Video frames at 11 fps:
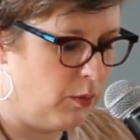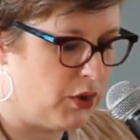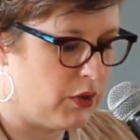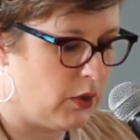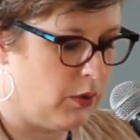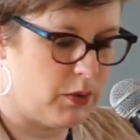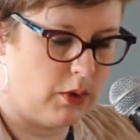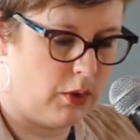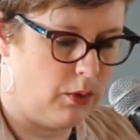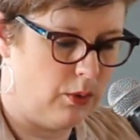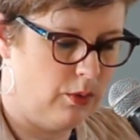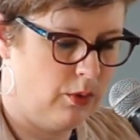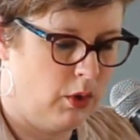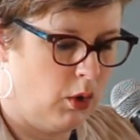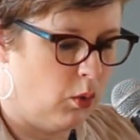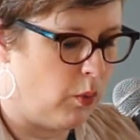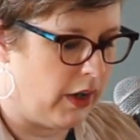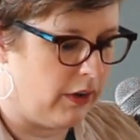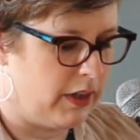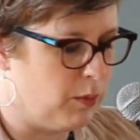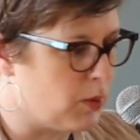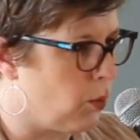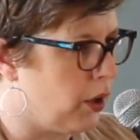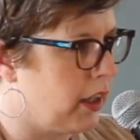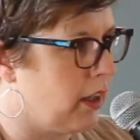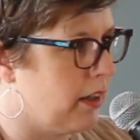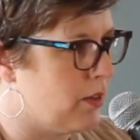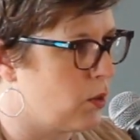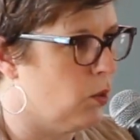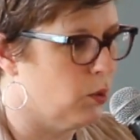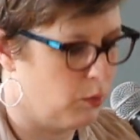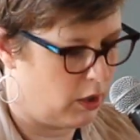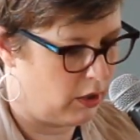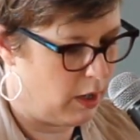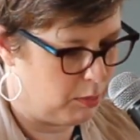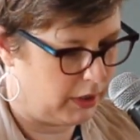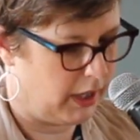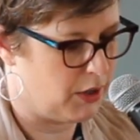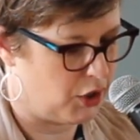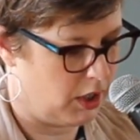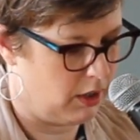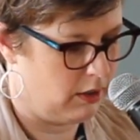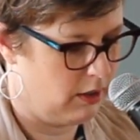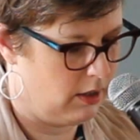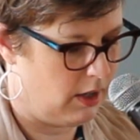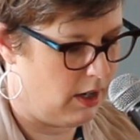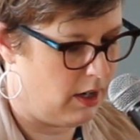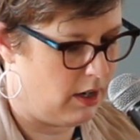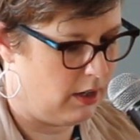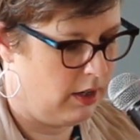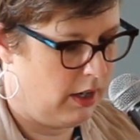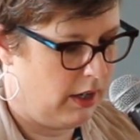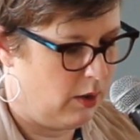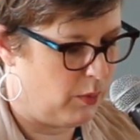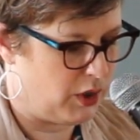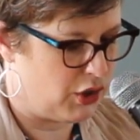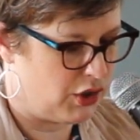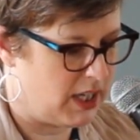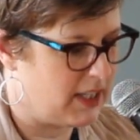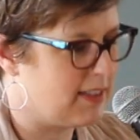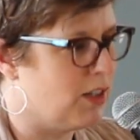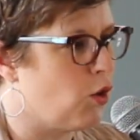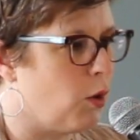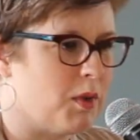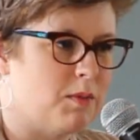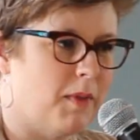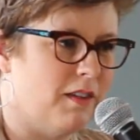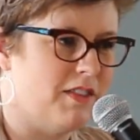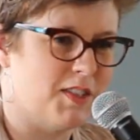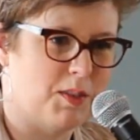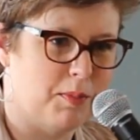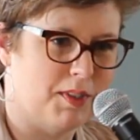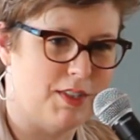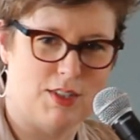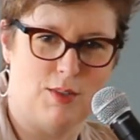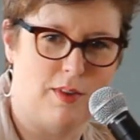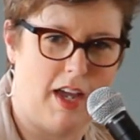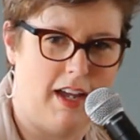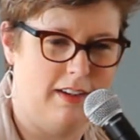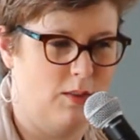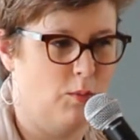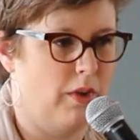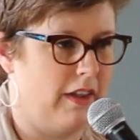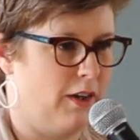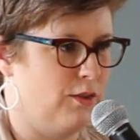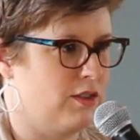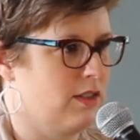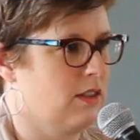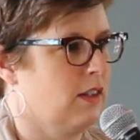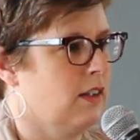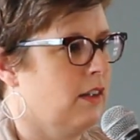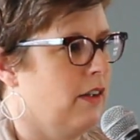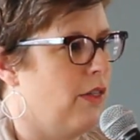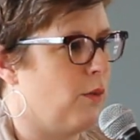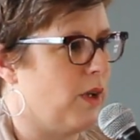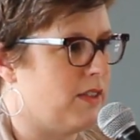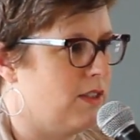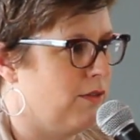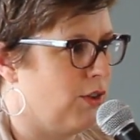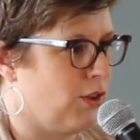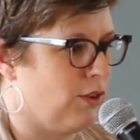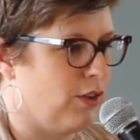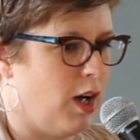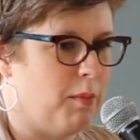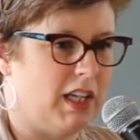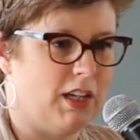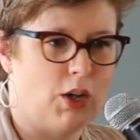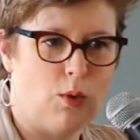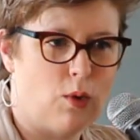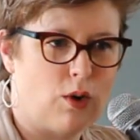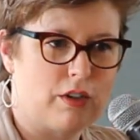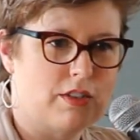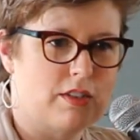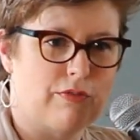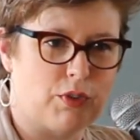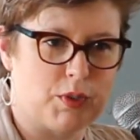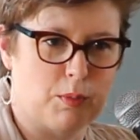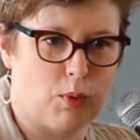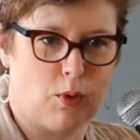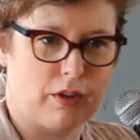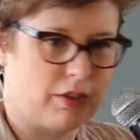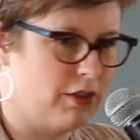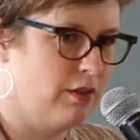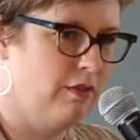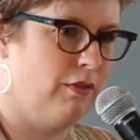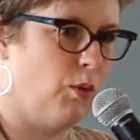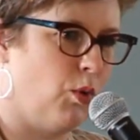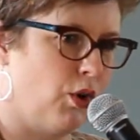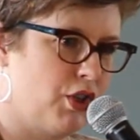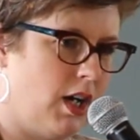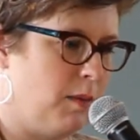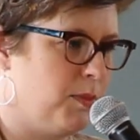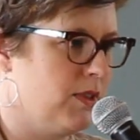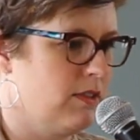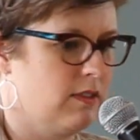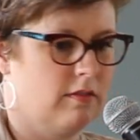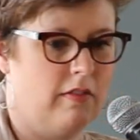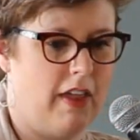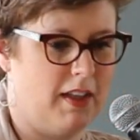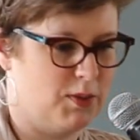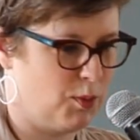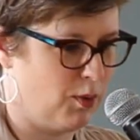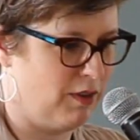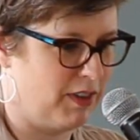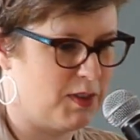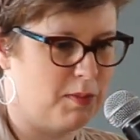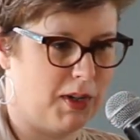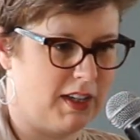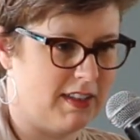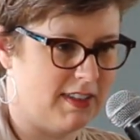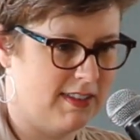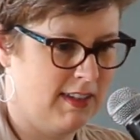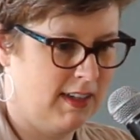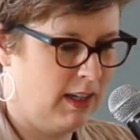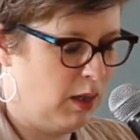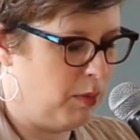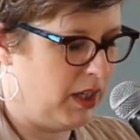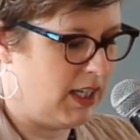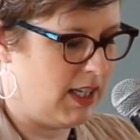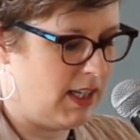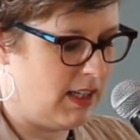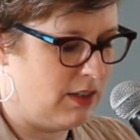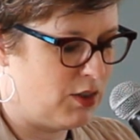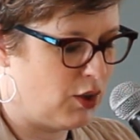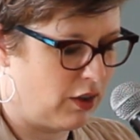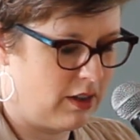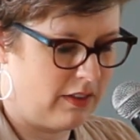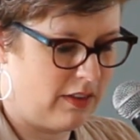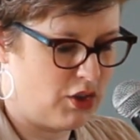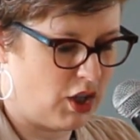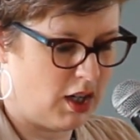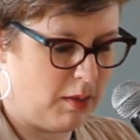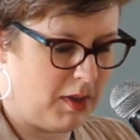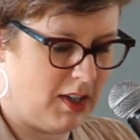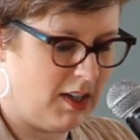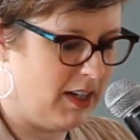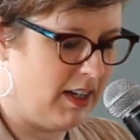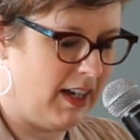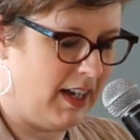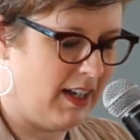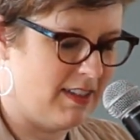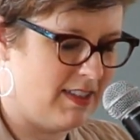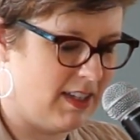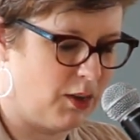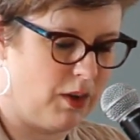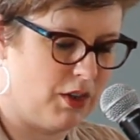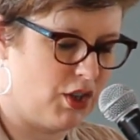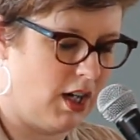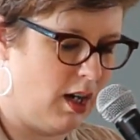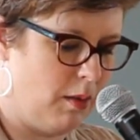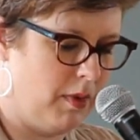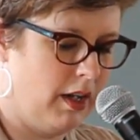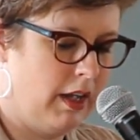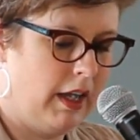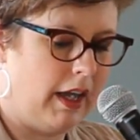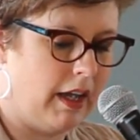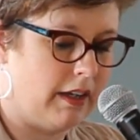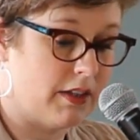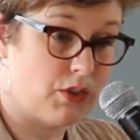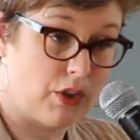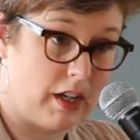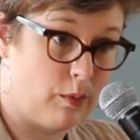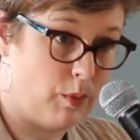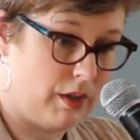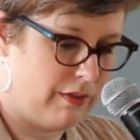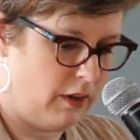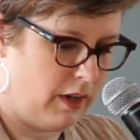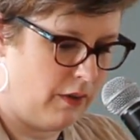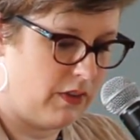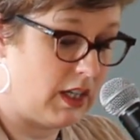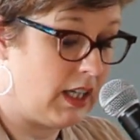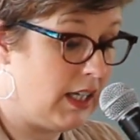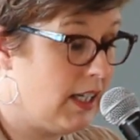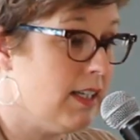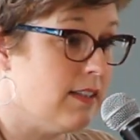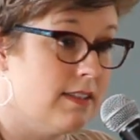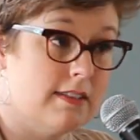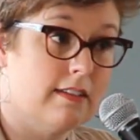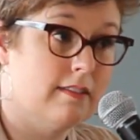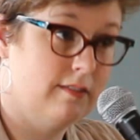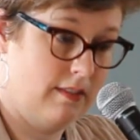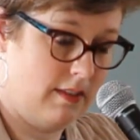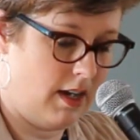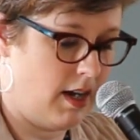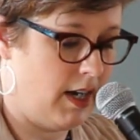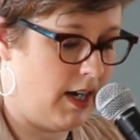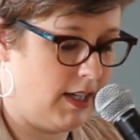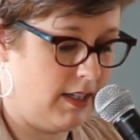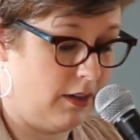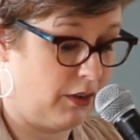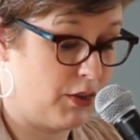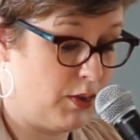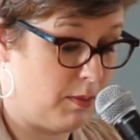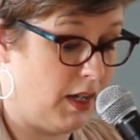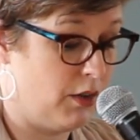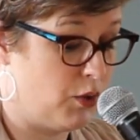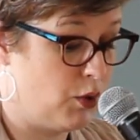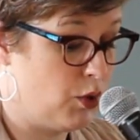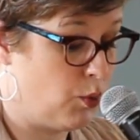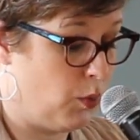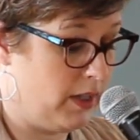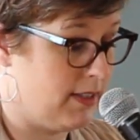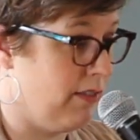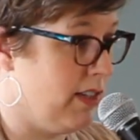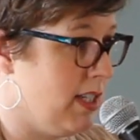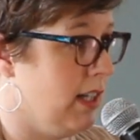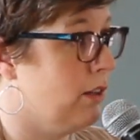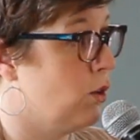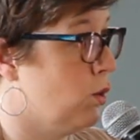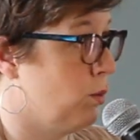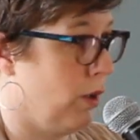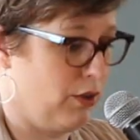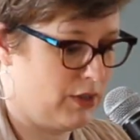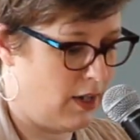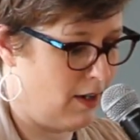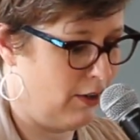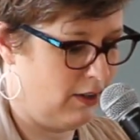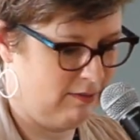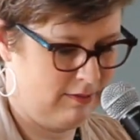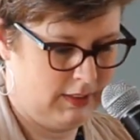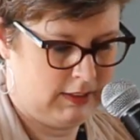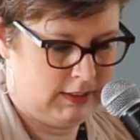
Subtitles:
which is also where he was working on his Goldwater application, which takes an enormous amount of discipline to do that without the rest of your nominee cohort for support, for workshops, that sort of experience. But he took the job on and did a great job. And yesterday we found out that he is a 2017 Goldwater Scholar.